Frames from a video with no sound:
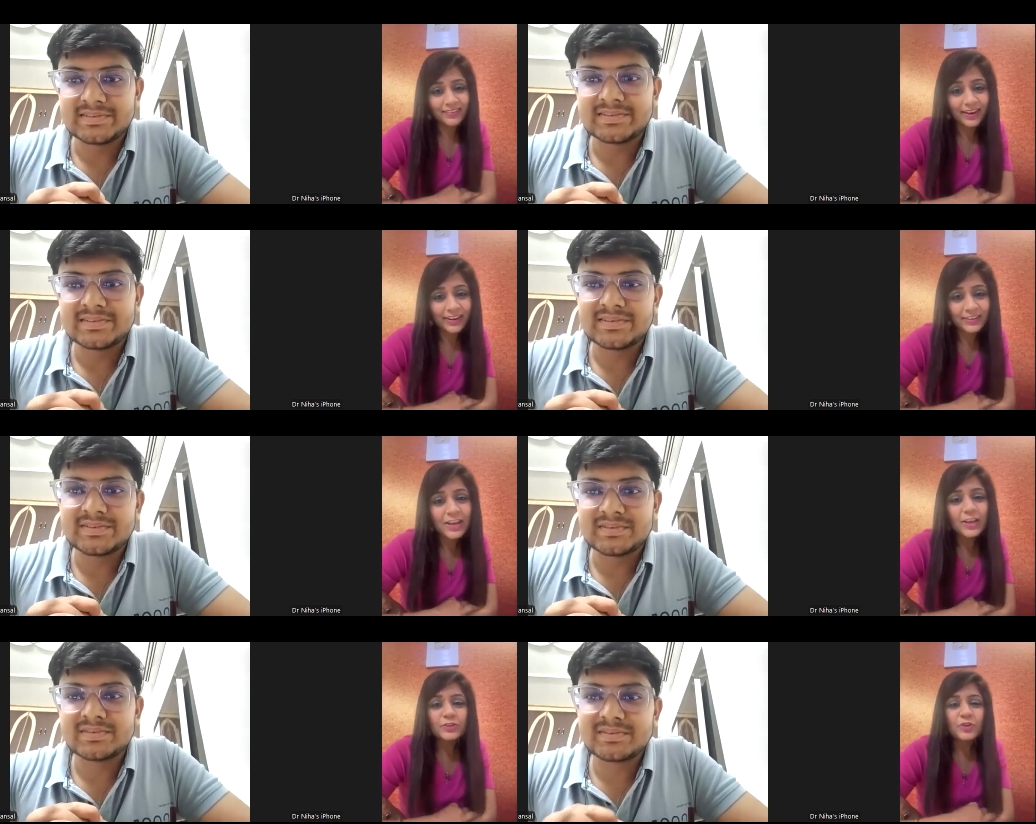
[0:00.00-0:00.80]
Speaker 1: Right.
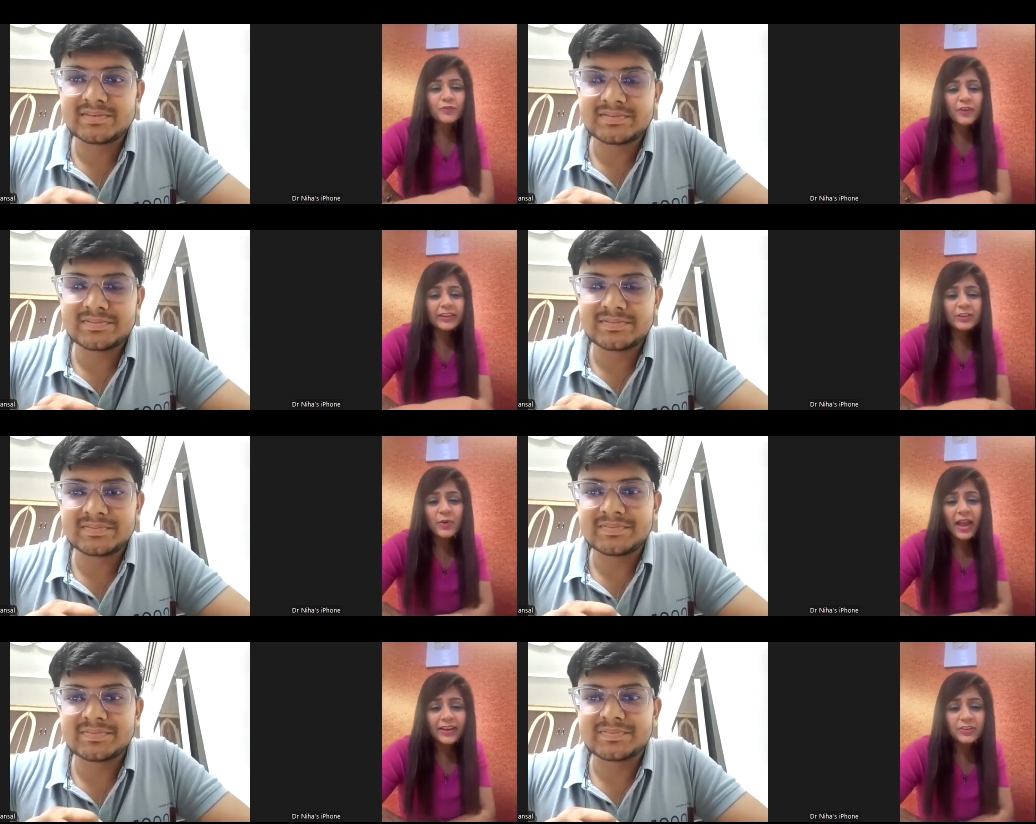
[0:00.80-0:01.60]
So when you
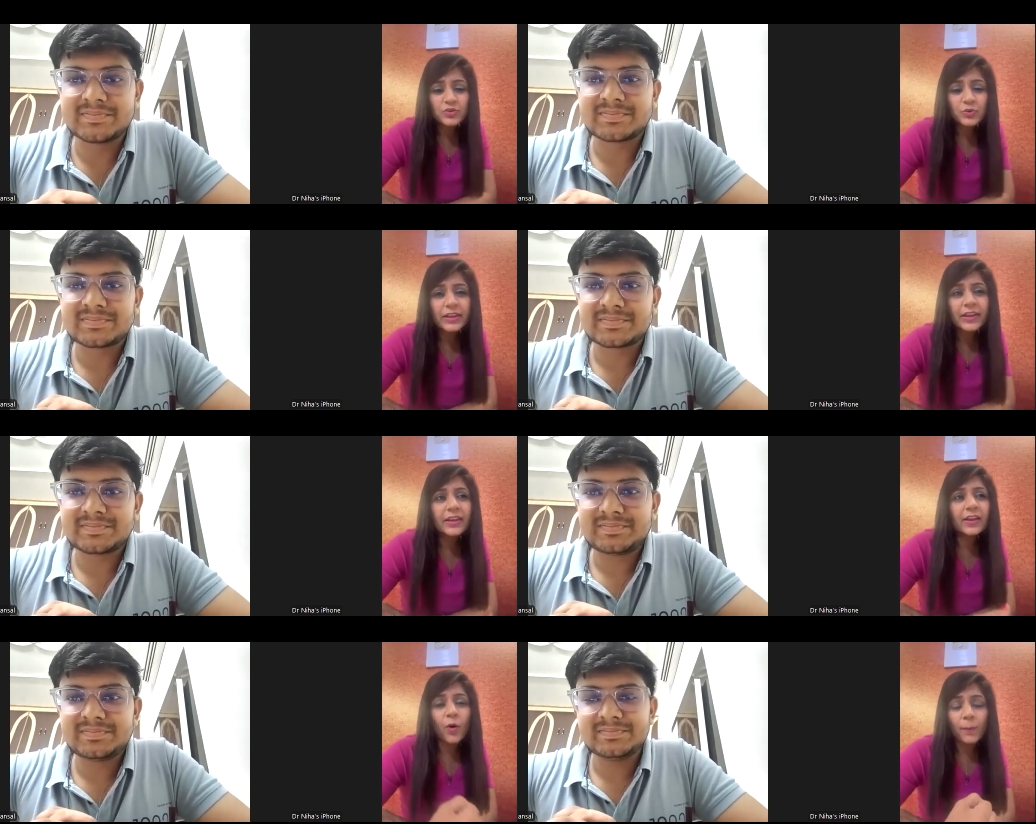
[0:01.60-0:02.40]

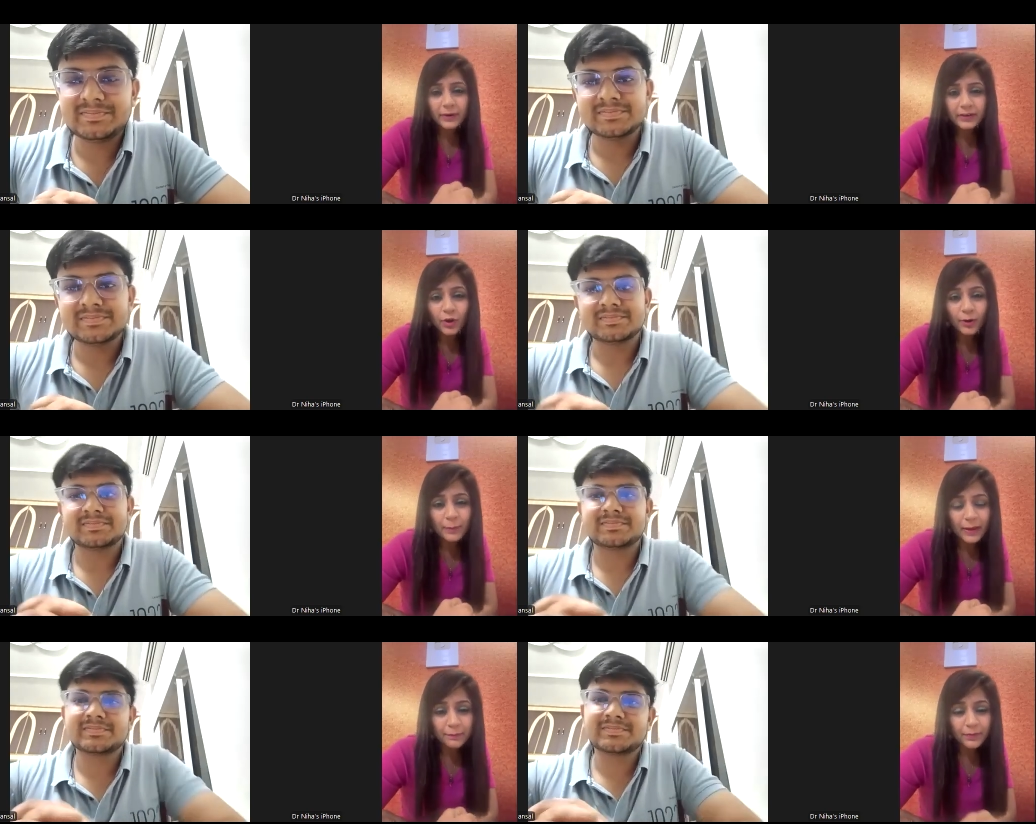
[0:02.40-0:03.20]
actually open your
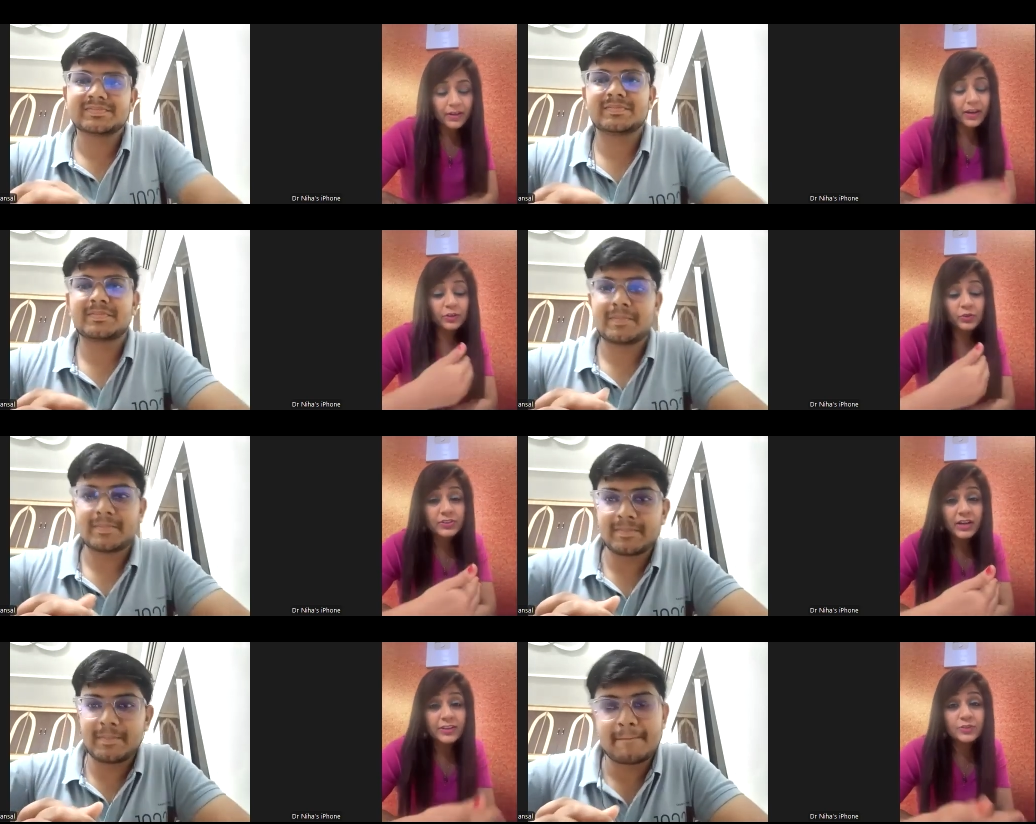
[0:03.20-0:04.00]
paper and you
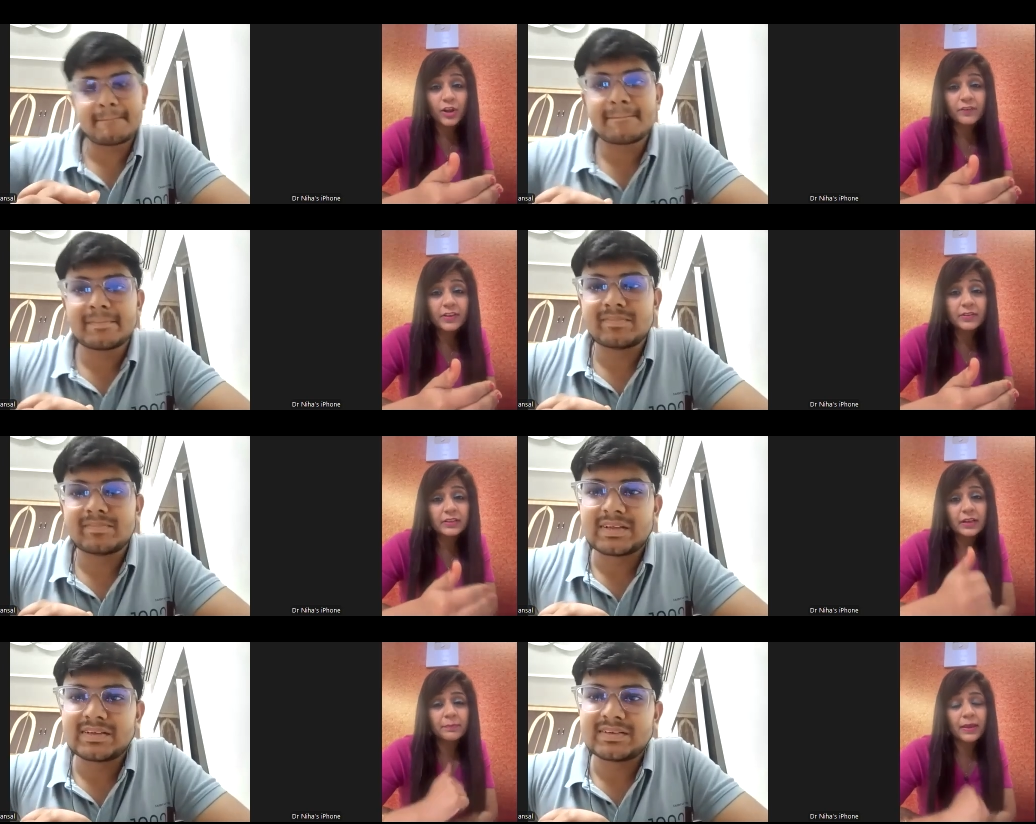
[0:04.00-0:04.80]
start solving
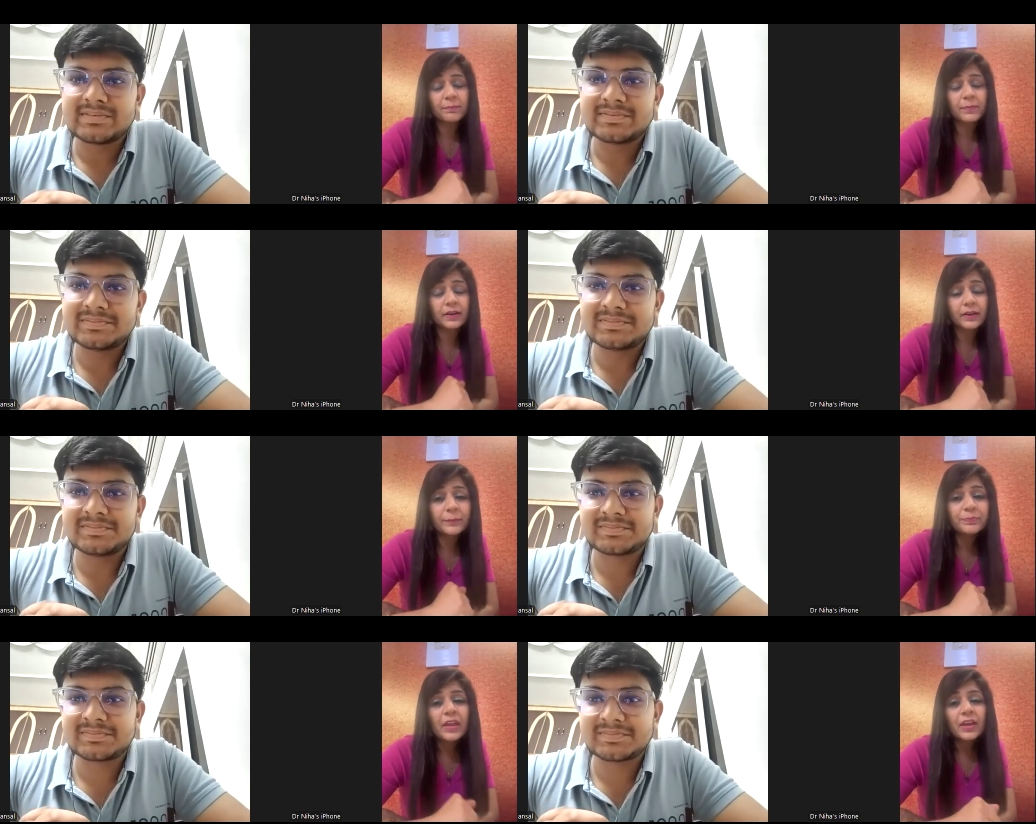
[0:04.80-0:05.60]
the
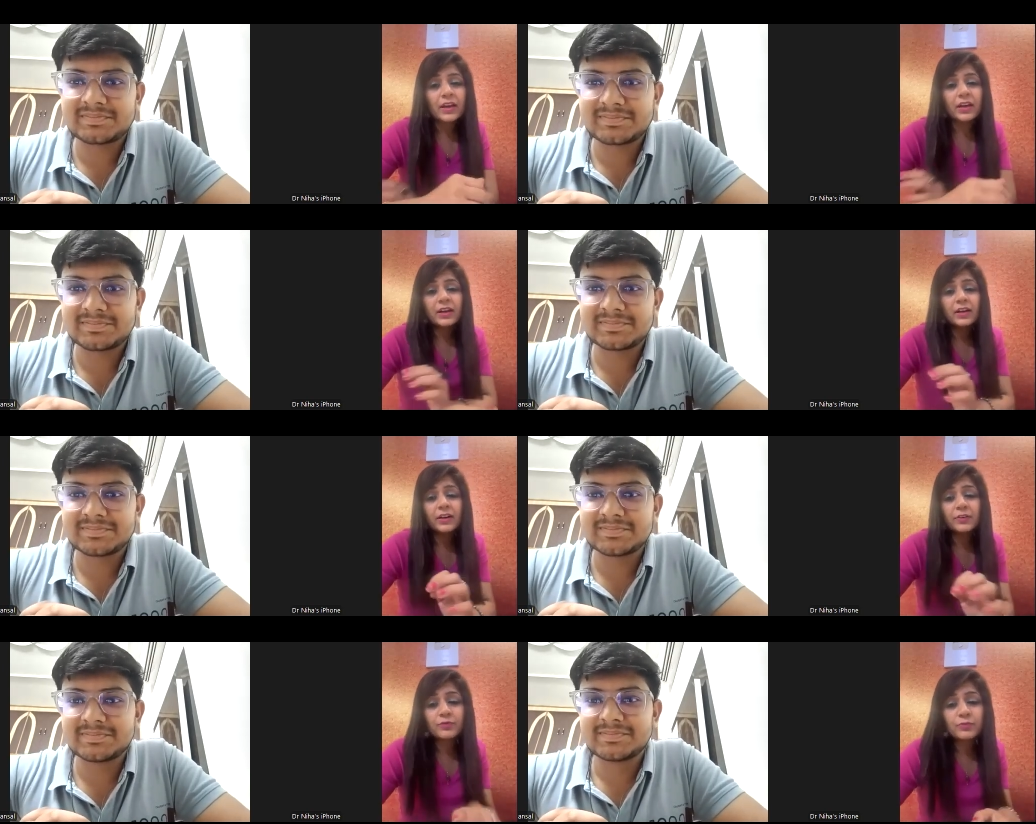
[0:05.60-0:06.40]
paper,
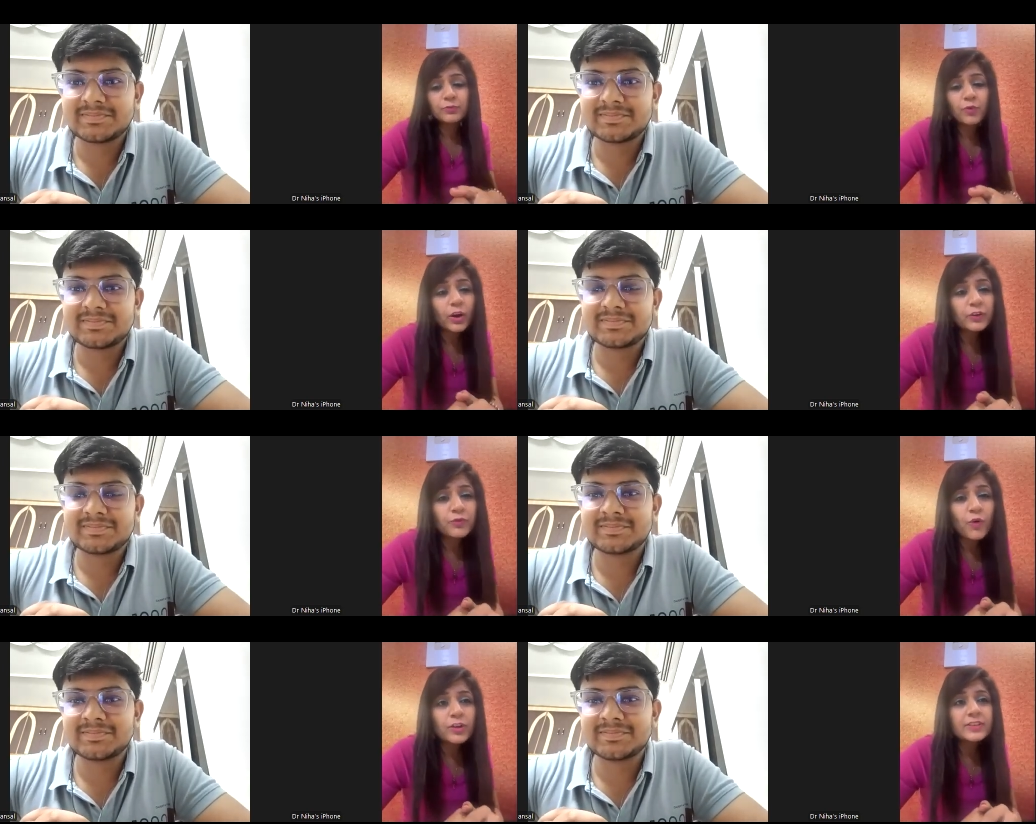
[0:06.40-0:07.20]
uh, what
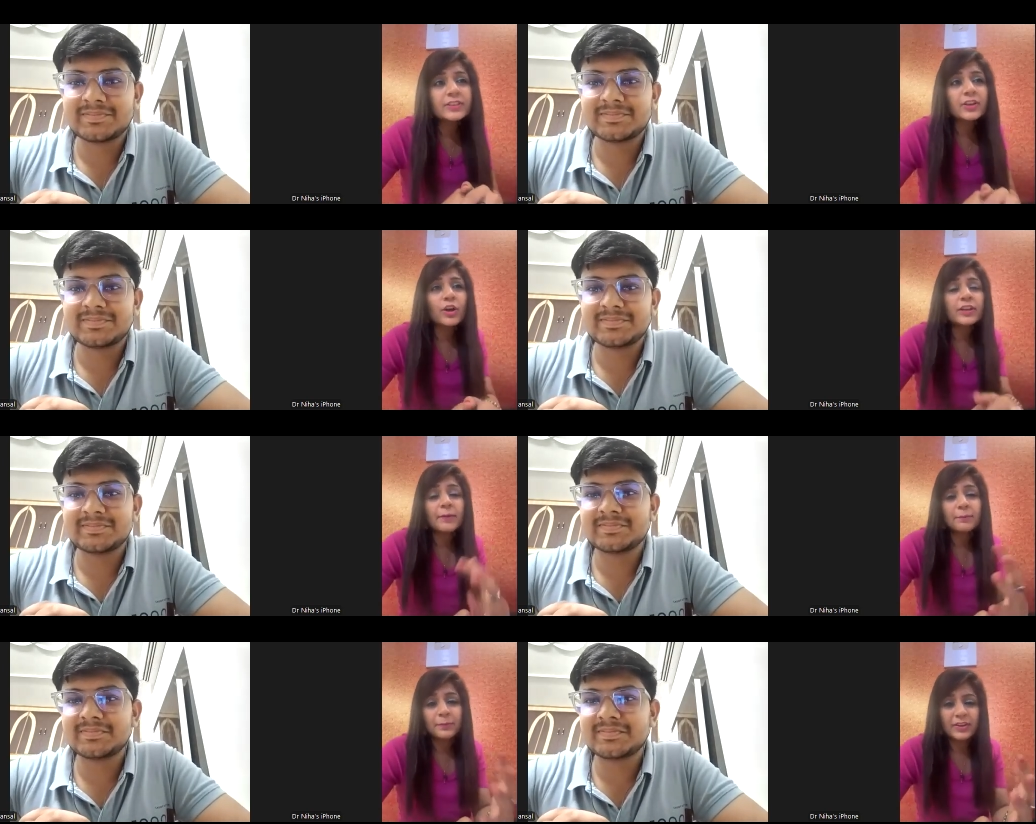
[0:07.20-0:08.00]
was your
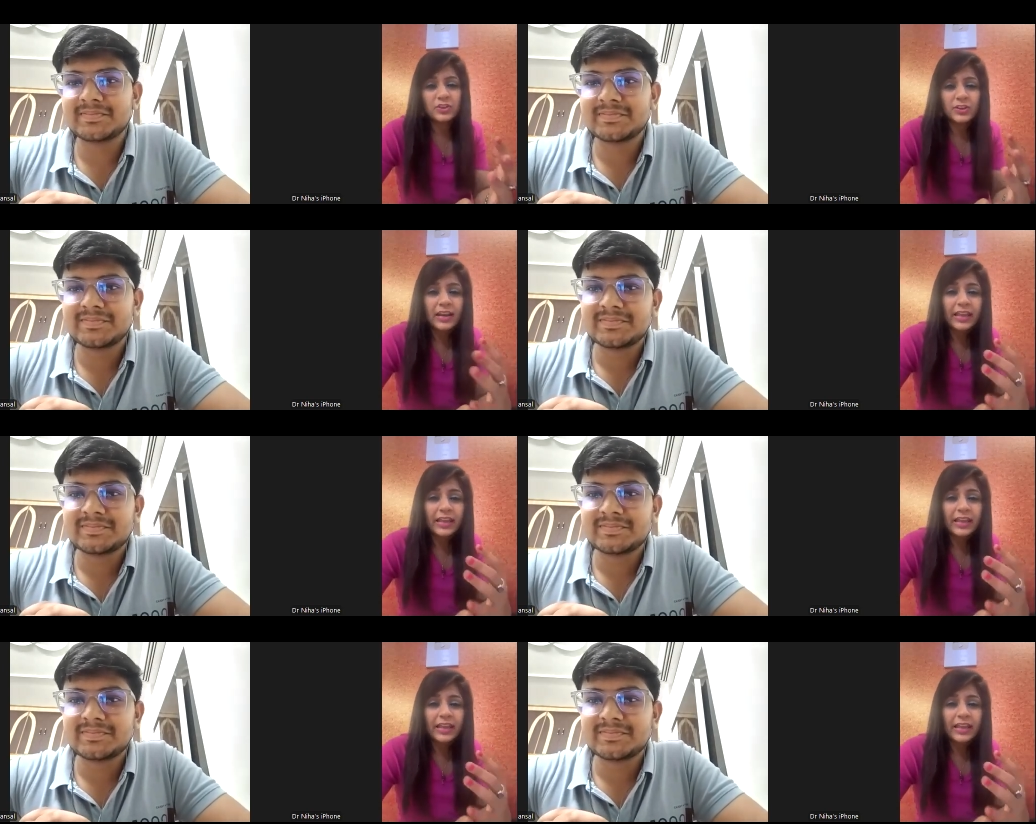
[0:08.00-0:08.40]
impression?